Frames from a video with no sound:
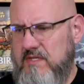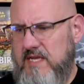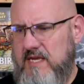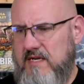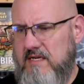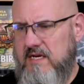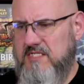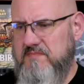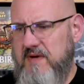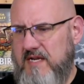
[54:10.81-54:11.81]
than
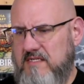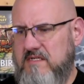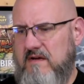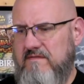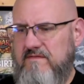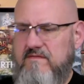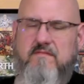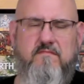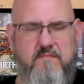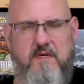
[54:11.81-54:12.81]
cosmetic stuff.
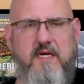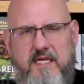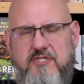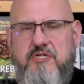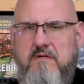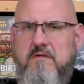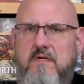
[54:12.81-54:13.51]
I get you.